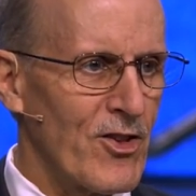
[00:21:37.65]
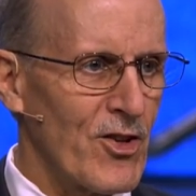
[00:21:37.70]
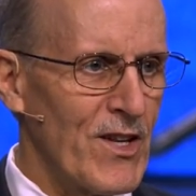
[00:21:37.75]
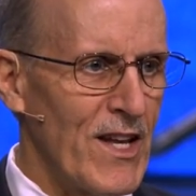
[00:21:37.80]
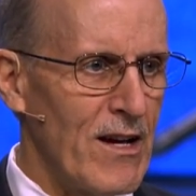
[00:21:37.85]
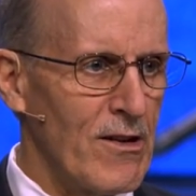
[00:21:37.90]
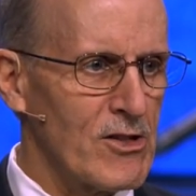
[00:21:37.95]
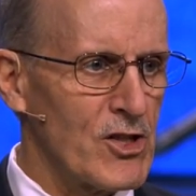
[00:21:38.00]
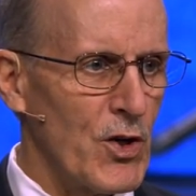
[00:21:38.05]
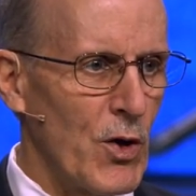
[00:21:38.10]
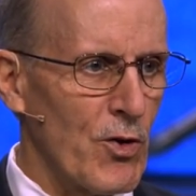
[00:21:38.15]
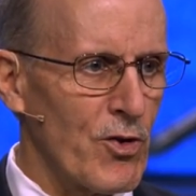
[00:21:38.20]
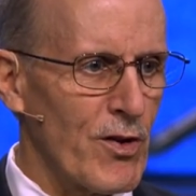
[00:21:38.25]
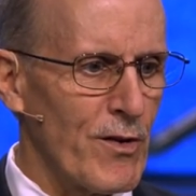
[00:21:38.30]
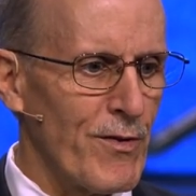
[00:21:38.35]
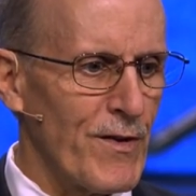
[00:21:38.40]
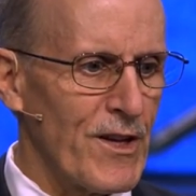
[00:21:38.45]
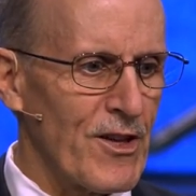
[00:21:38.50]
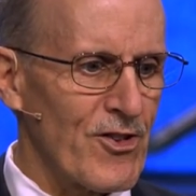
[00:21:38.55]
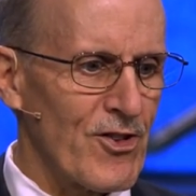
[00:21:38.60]
So now
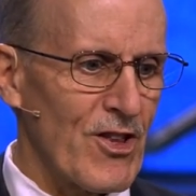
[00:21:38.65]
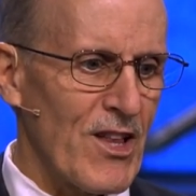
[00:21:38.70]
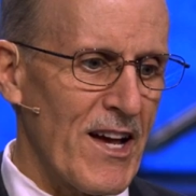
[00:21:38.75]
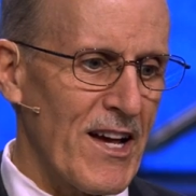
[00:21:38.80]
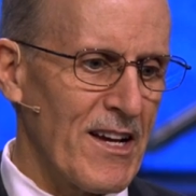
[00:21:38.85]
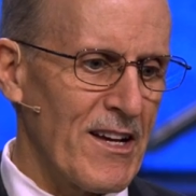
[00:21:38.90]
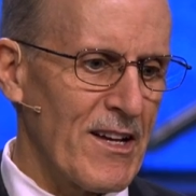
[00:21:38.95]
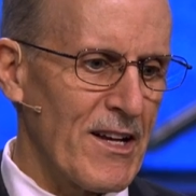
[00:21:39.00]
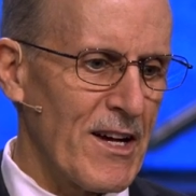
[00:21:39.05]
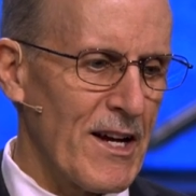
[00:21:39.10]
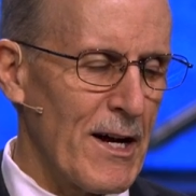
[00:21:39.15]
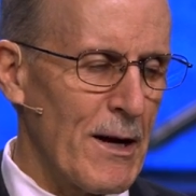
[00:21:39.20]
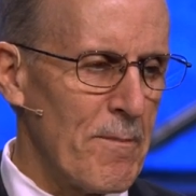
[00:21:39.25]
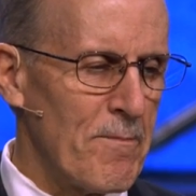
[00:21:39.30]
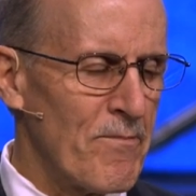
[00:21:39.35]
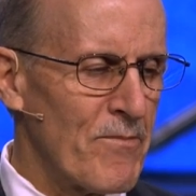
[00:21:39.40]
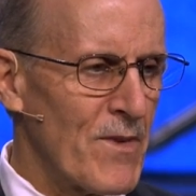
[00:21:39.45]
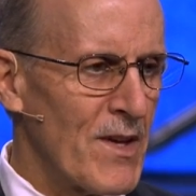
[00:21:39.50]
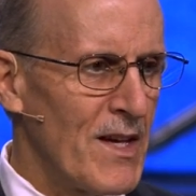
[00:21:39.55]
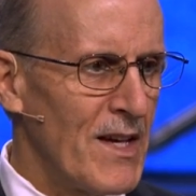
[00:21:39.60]
Joseph is like, uh,
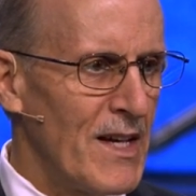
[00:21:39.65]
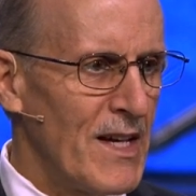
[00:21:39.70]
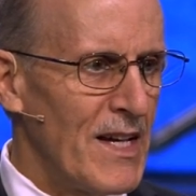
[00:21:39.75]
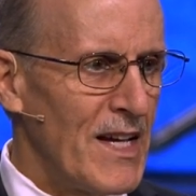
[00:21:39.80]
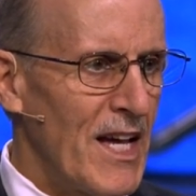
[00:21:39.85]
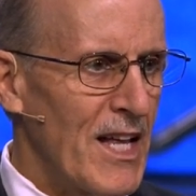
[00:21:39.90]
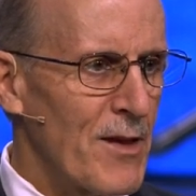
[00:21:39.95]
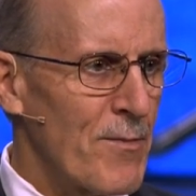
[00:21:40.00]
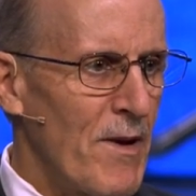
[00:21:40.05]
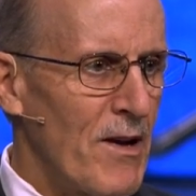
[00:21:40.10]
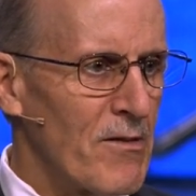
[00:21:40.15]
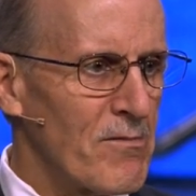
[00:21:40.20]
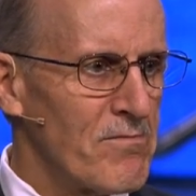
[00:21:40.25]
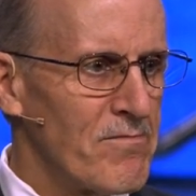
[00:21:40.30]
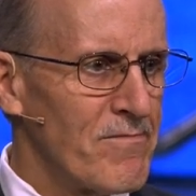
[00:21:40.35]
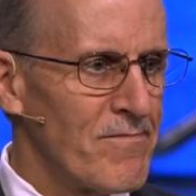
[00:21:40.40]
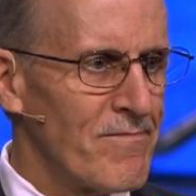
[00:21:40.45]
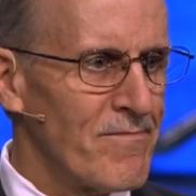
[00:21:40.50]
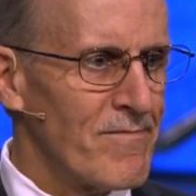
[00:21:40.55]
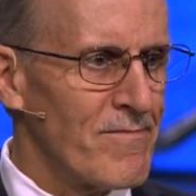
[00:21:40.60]
he's
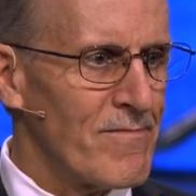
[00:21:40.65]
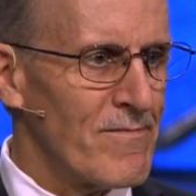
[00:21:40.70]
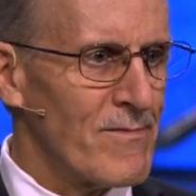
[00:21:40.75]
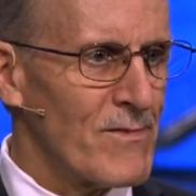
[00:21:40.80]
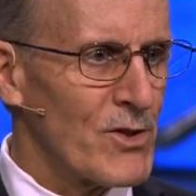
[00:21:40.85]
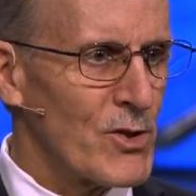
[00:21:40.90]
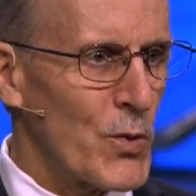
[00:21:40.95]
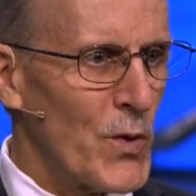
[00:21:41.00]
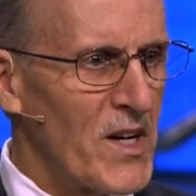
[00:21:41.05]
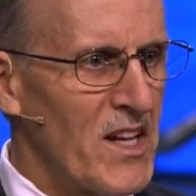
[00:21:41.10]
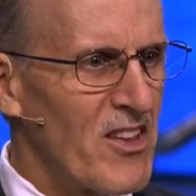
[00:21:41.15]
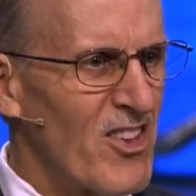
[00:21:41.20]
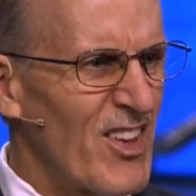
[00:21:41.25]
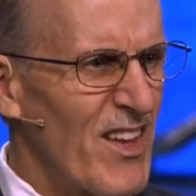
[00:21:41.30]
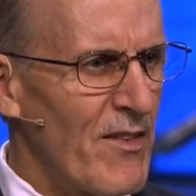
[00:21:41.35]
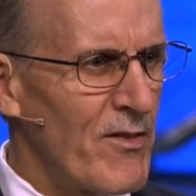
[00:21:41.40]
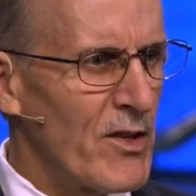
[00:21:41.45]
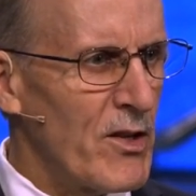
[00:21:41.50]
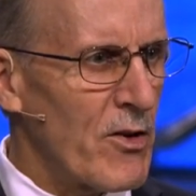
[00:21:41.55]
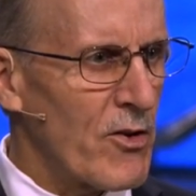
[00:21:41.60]
about
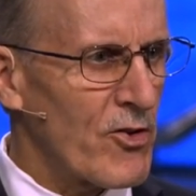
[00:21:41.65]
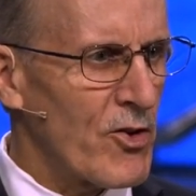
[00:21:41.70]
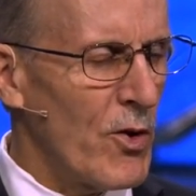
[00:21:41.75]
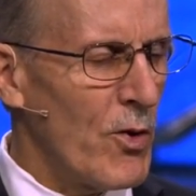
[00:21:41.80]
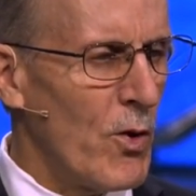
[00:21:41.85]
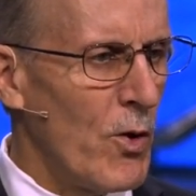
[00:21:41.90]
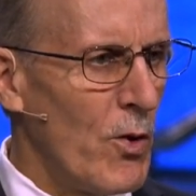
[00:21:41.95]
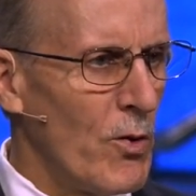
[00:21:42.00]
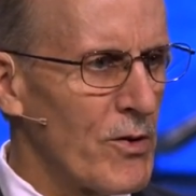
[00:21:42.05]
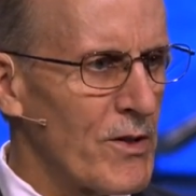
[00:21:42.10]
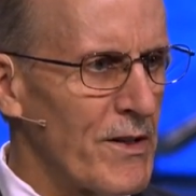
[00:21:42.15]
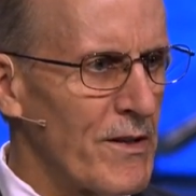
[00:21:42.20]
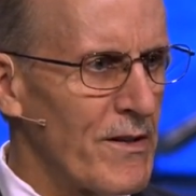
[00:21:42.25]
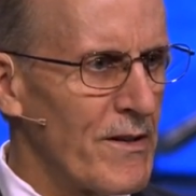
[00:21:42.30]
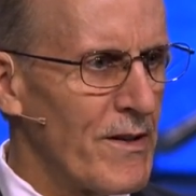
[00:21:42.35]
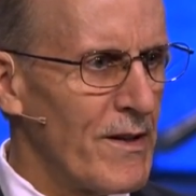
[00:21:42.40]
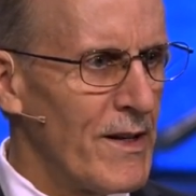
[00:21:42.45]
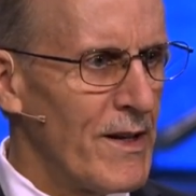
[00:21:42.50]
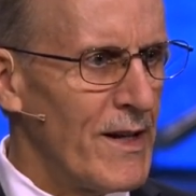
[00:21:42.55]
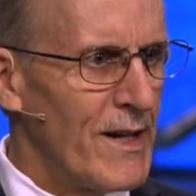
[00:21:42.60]
27 years old,
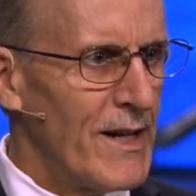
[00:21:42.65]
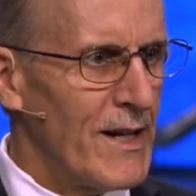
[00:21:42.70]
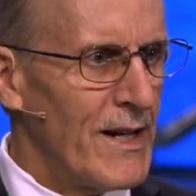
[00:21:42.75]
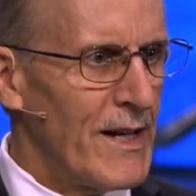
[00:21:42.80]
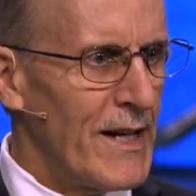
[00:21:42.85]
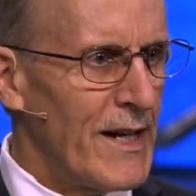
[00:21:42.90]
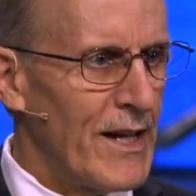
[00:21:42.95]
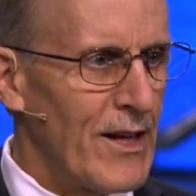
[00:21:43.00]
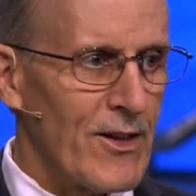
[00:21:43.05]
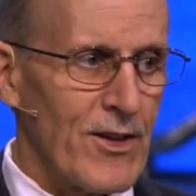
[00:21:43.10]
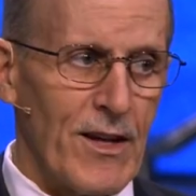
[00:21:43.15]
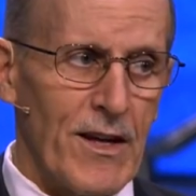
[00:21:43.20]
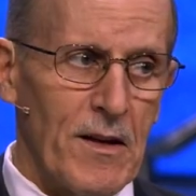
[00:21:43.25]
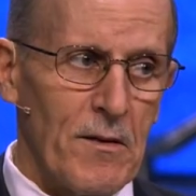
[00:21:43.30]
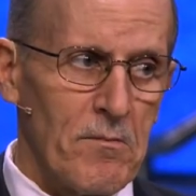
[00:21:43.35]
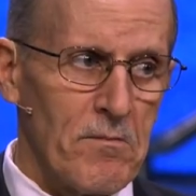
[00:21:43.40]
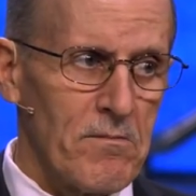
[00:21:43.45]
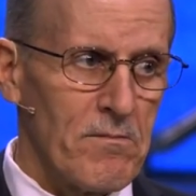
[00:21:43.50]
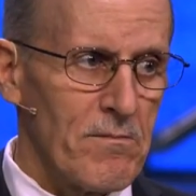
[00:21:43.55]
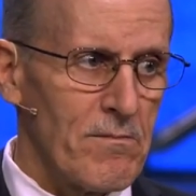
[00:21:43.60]
and he's,
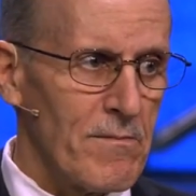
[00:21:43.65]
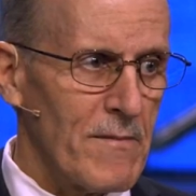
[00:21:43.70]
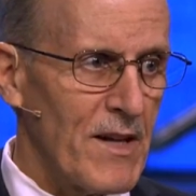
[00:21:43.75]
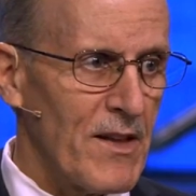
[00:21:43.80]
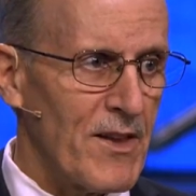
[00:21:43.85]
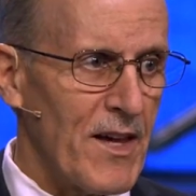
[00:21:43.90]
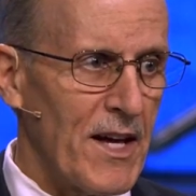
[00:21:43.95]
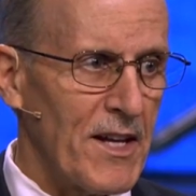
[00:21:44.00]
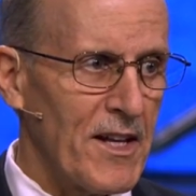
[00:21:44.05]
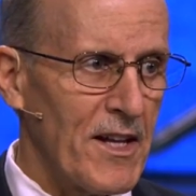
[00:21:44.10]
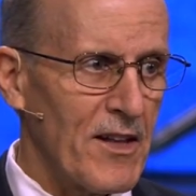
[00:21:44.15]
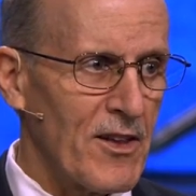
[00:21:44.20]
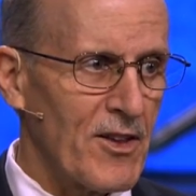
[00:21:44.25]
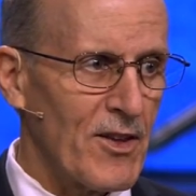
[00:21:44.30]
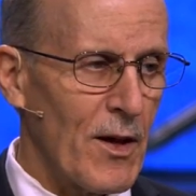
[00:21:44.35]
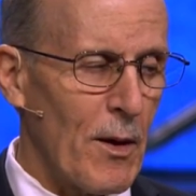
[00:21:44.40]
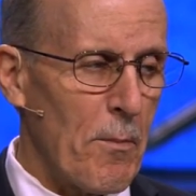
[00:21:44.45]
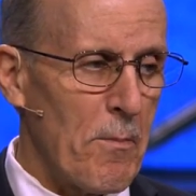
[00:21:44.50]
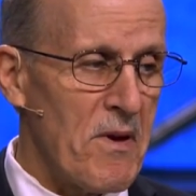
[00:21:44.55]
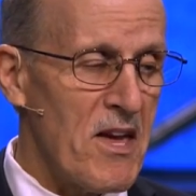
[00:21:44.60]
a, he's at
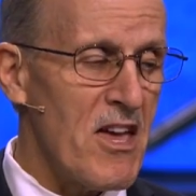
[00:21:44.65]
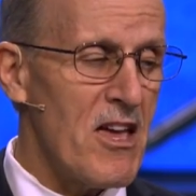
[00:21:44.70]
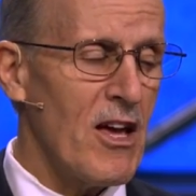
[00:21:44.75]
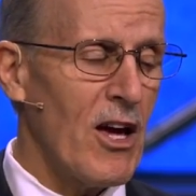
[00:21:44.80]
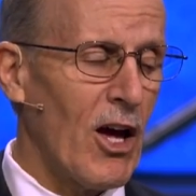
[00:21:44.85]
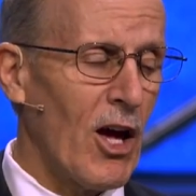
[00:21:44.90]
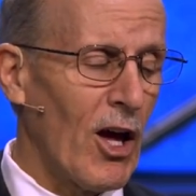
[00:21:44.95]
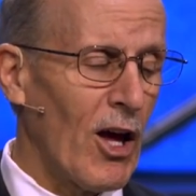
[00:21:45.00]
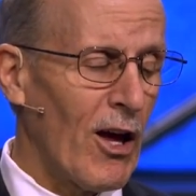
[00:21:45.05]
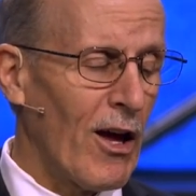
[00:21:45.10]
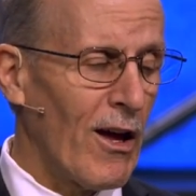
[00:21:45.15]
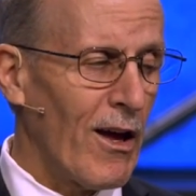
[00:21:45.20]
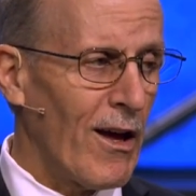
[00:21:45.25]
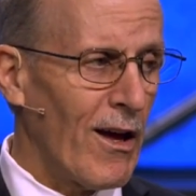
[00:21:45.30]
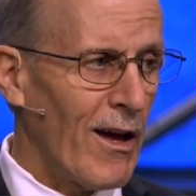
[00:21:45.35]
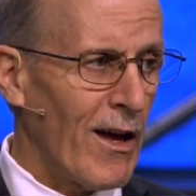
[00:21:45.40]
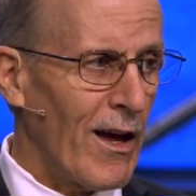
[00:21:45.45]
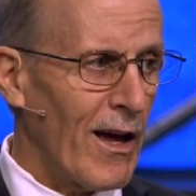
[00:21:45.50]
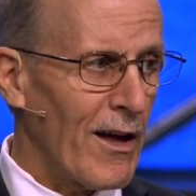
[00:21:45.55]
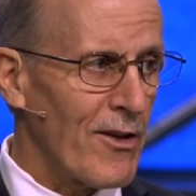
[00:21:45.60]
his uh, peak
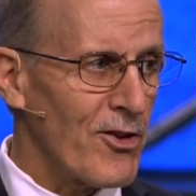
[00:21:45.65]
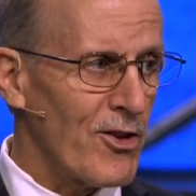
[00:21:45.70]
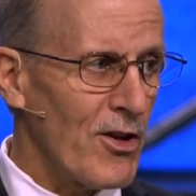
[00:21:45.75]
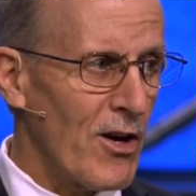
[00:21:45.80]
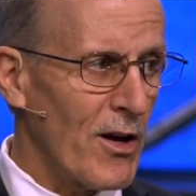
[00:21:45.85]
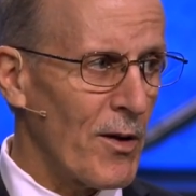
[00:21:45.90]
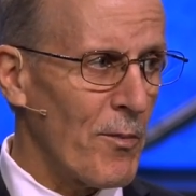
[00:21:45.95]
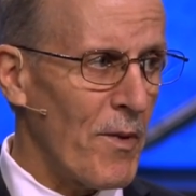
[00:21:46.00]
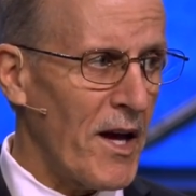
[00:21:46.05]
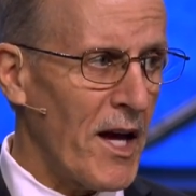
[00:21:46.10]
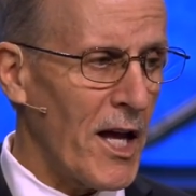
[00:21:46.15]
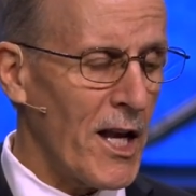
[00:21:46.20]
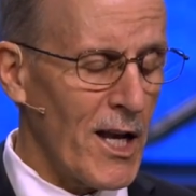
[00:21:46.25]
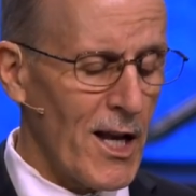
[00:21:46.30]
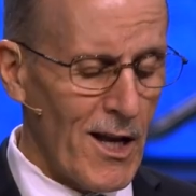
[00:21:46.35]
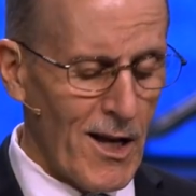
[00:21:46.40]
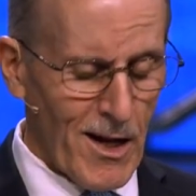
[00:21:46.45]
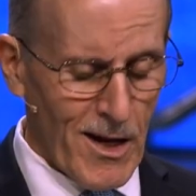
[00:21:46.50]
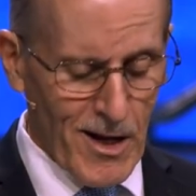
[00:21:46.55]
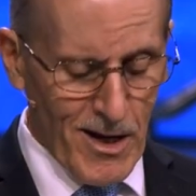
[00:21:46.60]
as a young
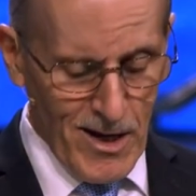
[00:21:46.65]
man.